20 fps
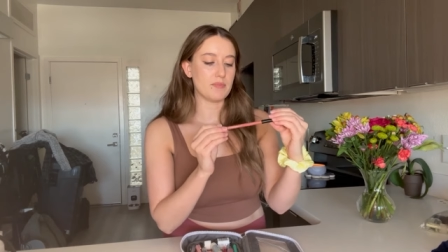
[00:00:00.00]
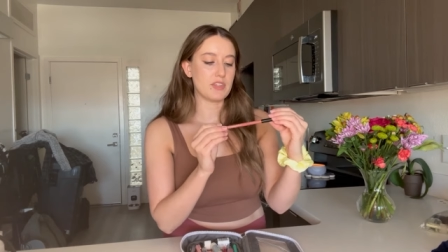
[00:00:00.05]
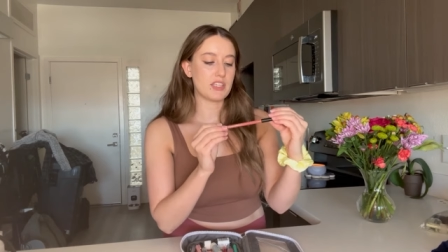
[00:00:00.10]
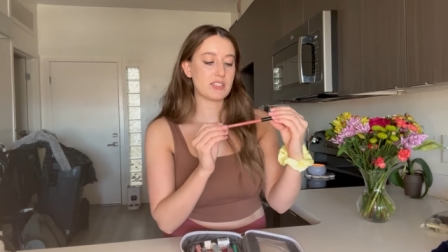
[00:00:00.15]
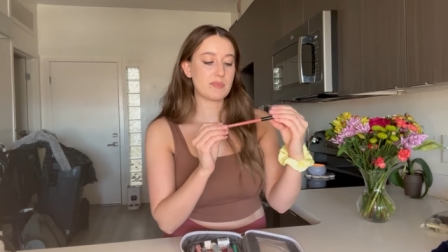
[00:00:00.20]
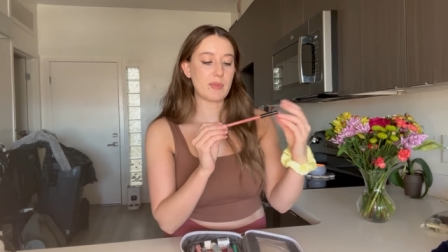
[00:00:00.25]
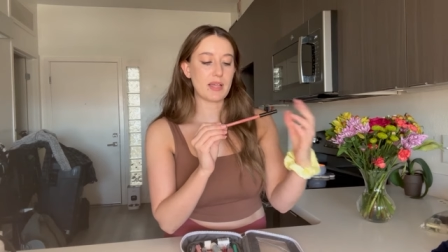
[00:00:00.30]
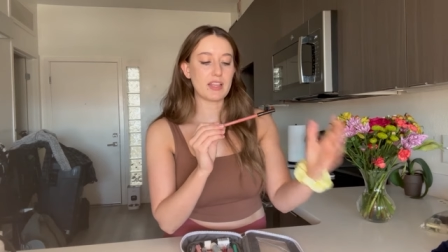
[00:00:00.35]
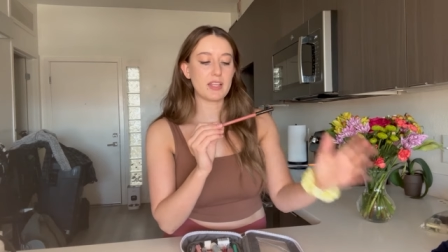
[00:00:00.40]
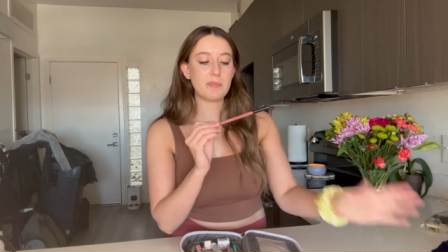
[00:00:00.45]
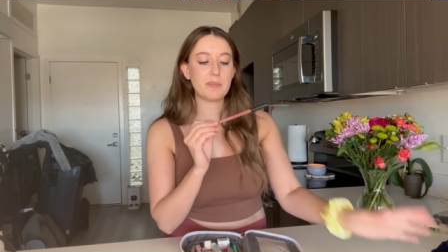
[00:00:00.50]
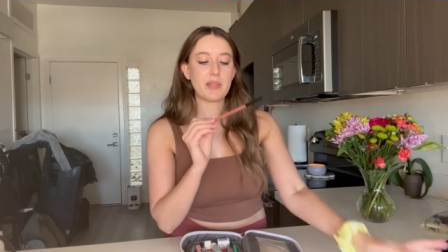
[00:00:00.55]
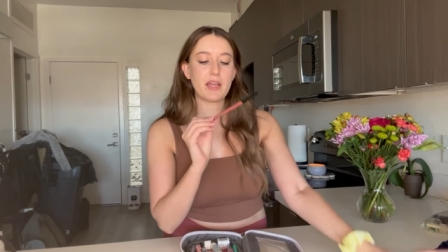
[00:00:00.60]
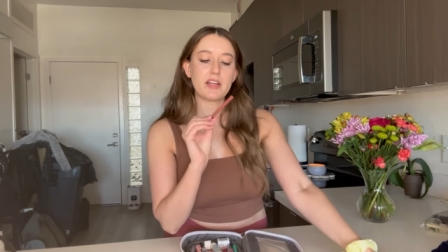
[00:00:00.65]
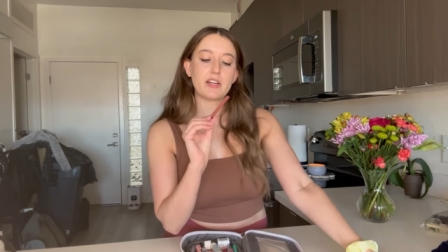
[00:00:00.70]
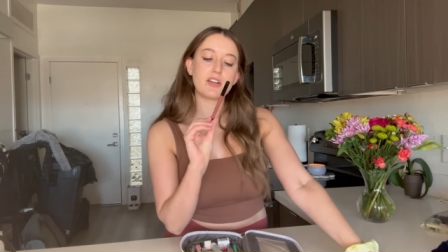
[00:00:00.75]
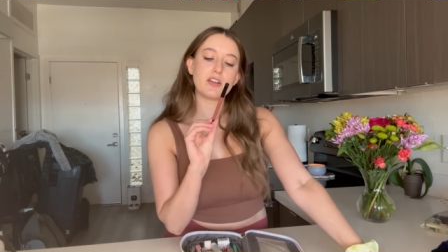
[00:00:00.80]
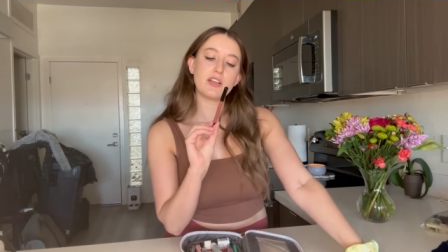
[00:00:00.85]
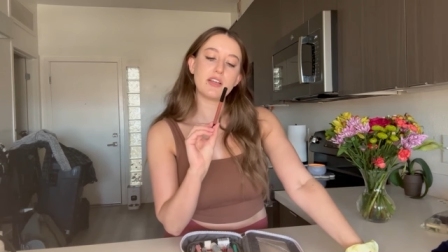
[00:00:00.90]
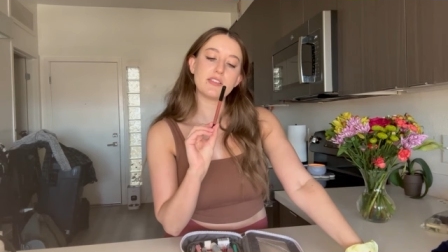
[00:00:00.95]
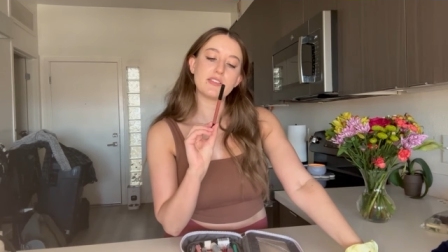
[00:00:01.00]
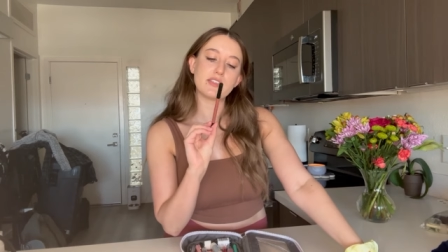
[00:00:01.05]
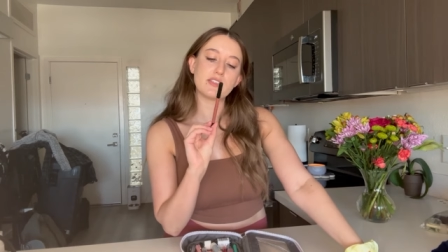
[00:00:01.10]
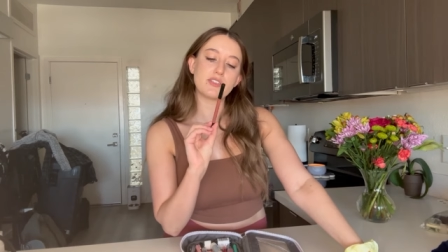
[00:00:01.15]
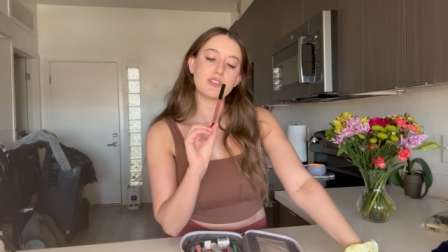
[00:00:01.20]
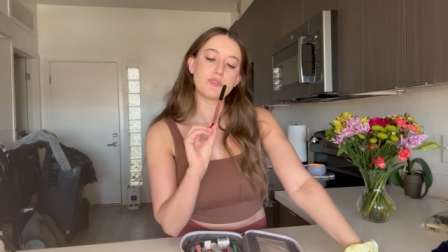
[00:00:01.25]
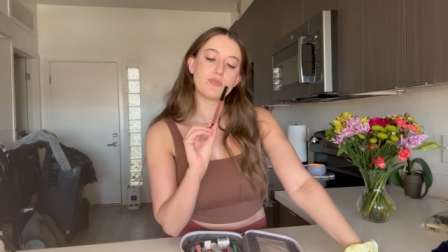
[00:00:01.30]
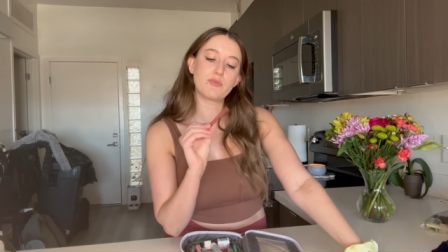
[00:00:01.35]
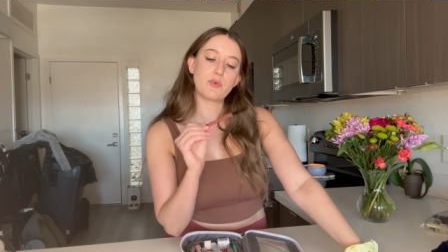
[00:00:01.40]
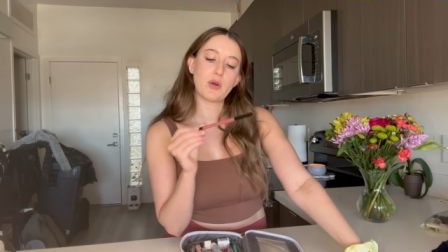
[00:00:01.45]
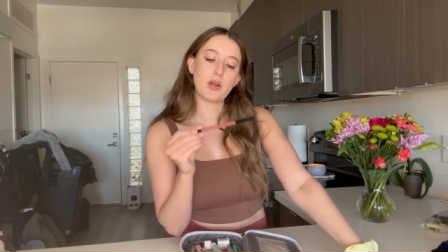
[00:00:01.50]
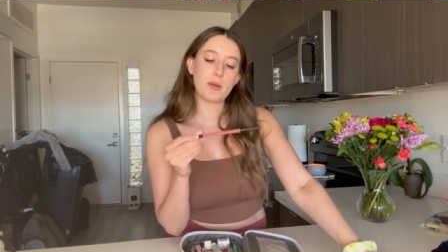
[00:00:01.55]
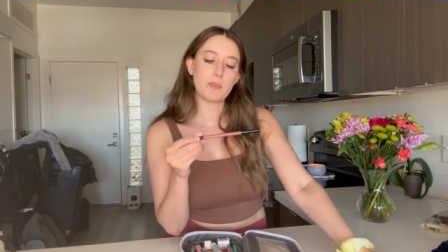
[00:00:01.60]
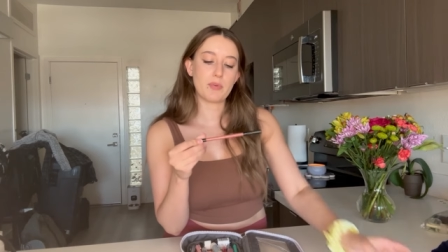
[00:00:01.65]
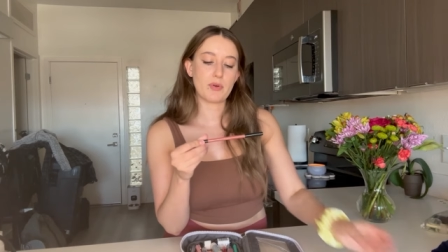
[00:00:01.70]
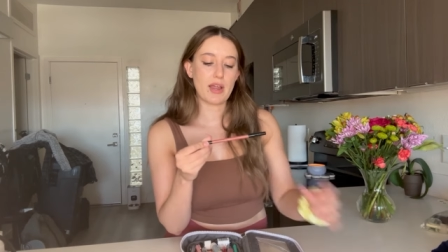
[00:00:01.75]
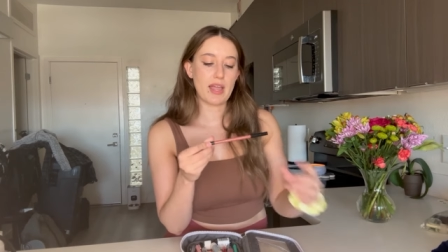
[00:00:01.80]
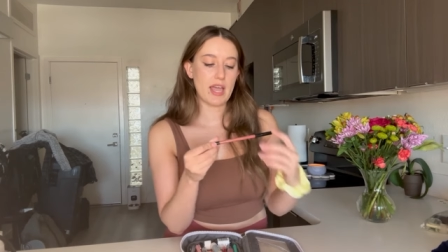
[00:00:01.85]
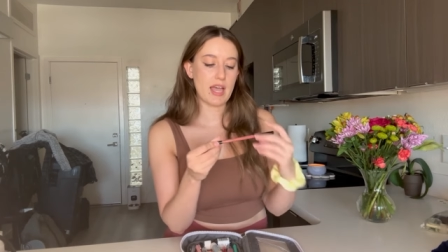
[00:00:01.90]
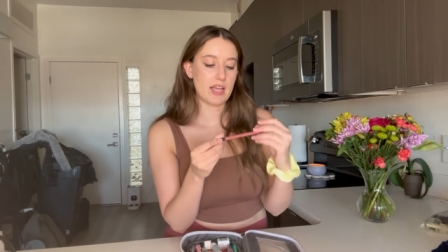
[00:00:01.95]
This is my lip liner. It's a Sephora
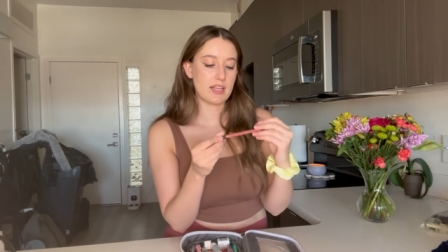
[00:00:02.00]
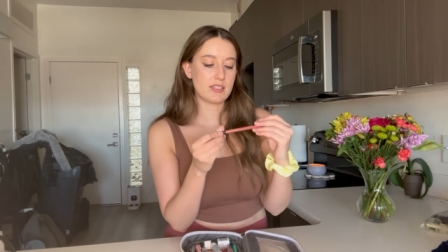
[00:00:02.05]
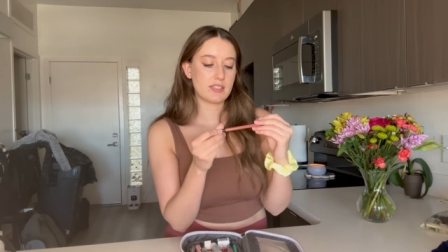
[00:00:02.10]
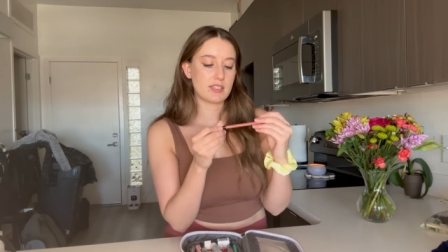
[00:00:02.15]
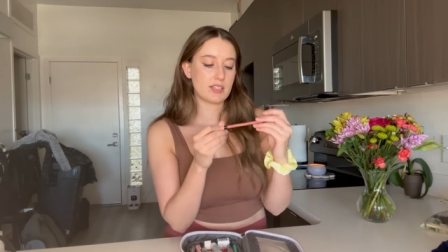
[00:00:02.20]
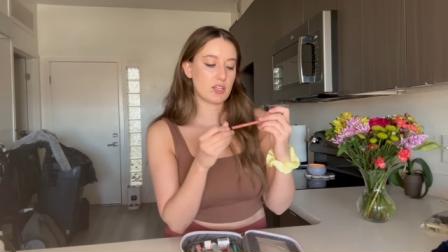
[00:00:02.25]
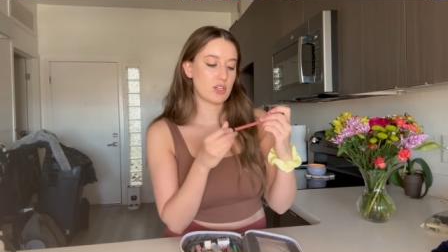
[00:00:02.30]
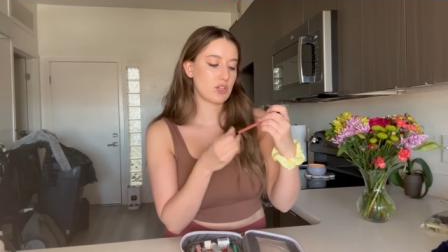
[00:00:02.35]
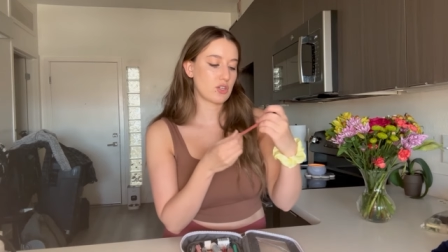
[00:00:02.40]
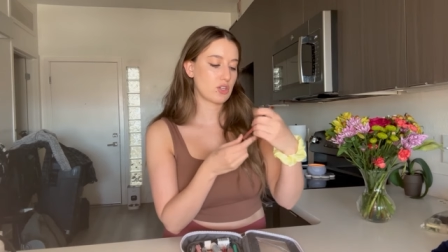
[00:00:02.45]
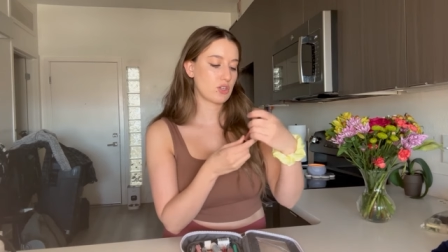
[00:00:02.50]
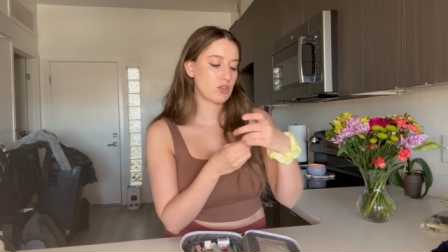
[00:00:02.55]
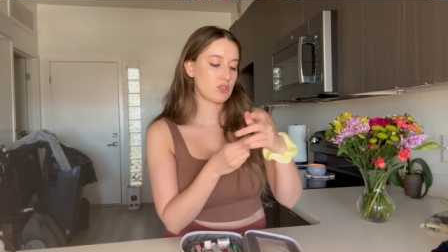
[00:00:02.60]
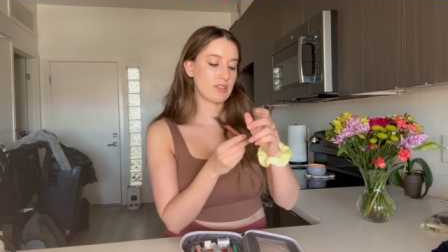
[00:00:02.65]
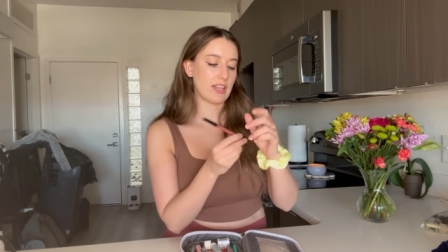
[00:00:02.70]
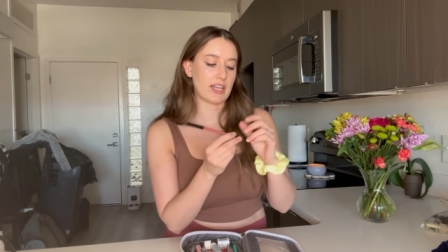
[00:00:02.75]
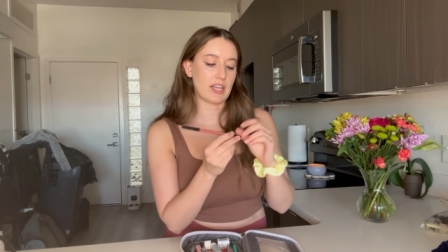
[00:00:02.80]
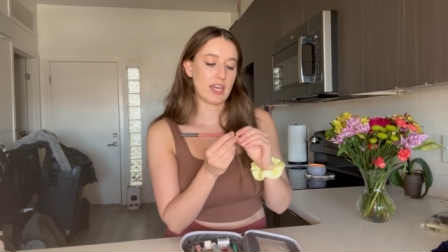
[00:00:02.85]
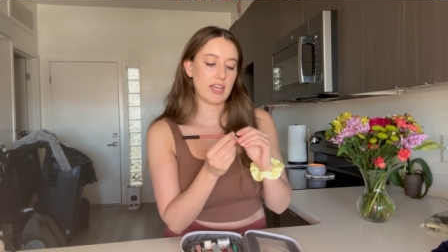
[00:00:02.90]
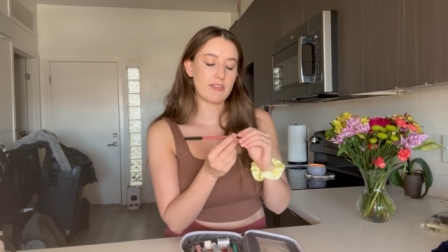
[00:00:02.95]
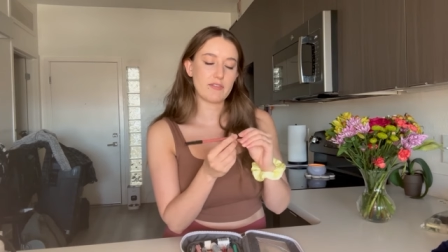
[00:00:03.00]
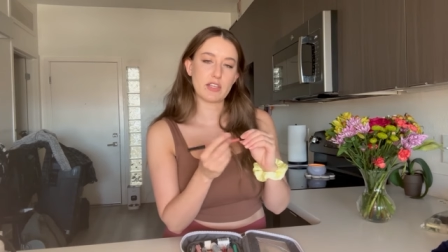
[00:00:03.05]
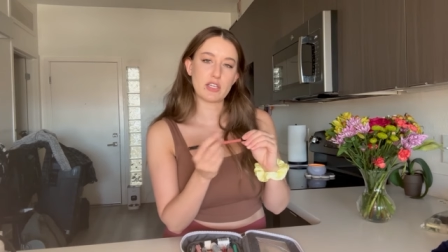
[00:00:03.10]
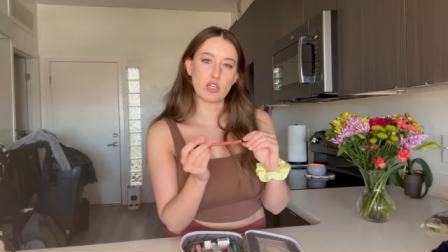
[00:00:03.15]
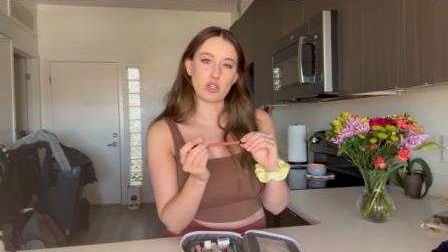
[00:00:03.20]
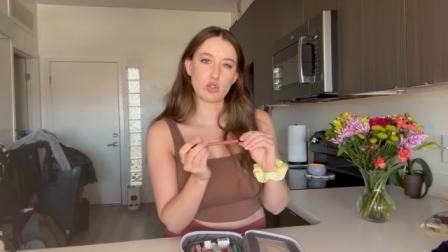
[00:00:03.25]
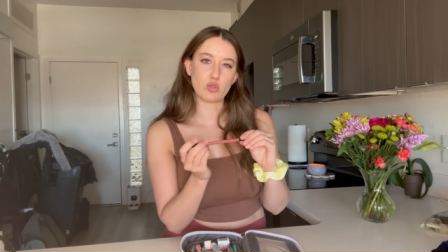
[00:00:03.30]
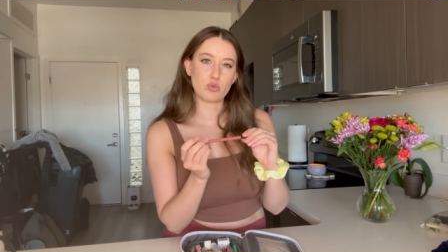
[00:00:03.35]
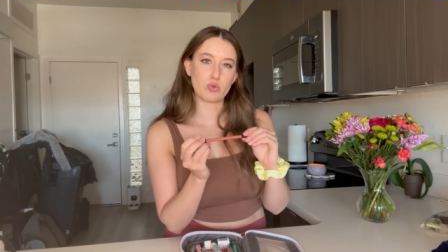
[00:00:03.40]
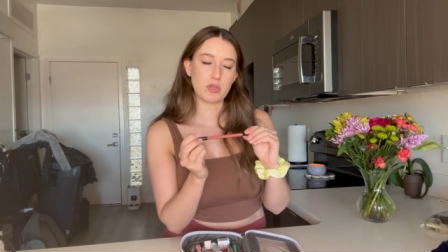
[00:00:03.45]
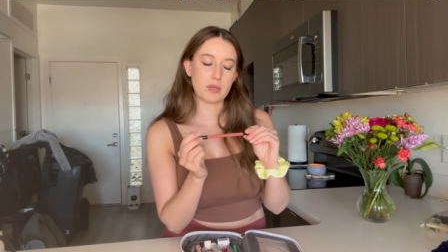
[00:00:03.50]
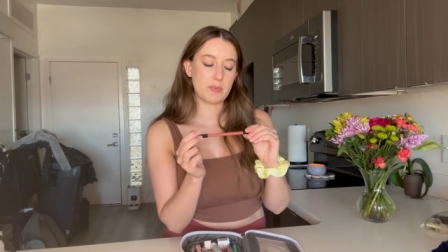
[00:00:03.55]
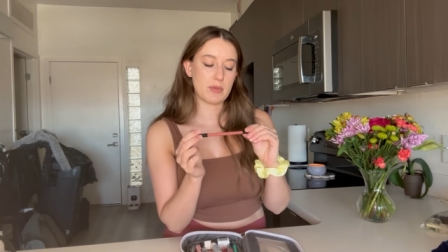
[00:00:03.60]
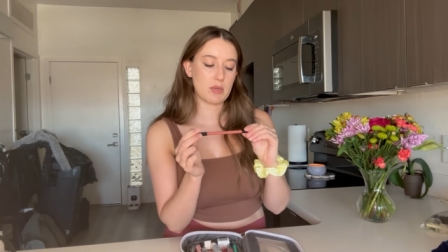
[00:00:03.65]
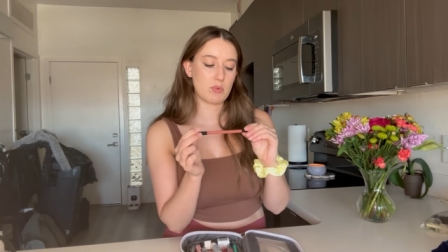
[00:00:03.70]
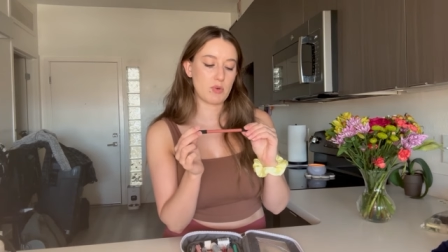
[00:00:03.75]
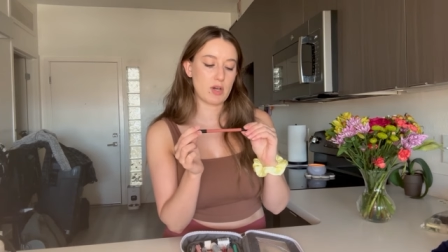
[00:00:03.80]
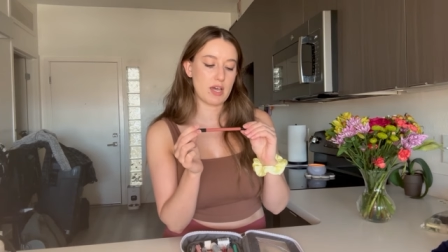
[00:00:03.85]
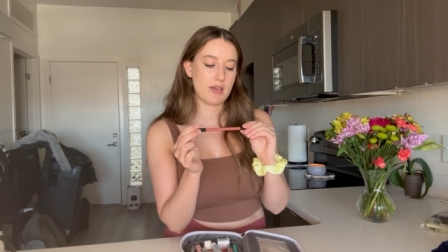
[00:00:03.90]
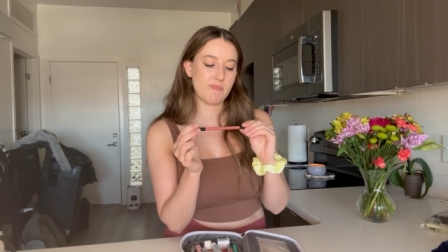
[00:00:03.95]
brand, like kind of like a creamy
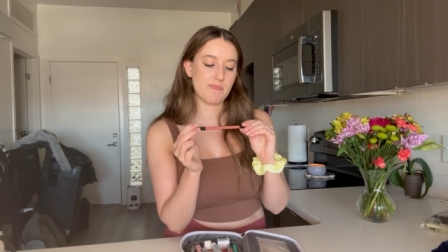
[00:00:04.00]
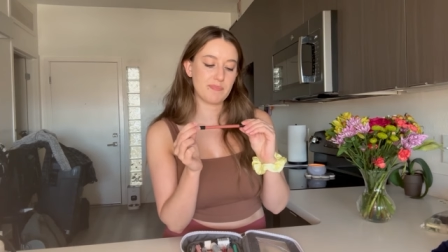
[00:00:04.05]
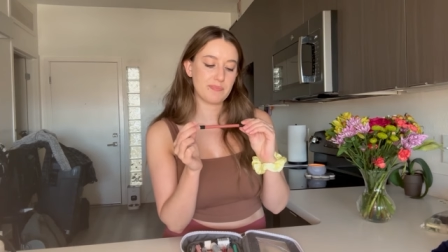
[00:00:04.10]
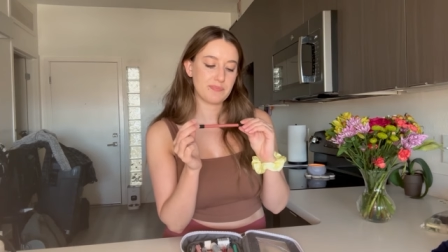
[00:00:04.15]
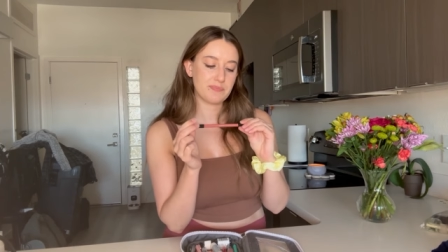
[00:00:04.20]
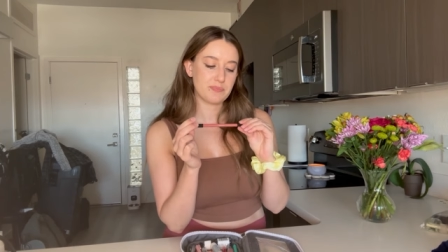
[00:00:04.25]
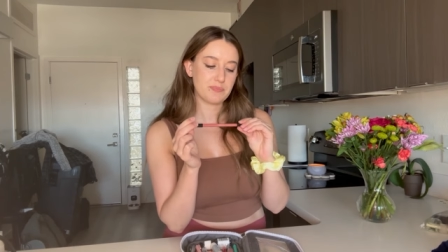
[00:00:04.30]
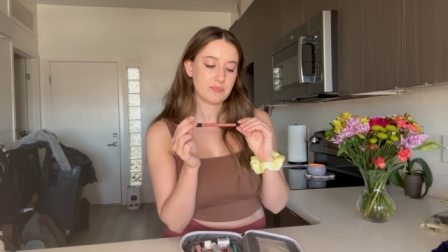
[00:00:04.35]
one.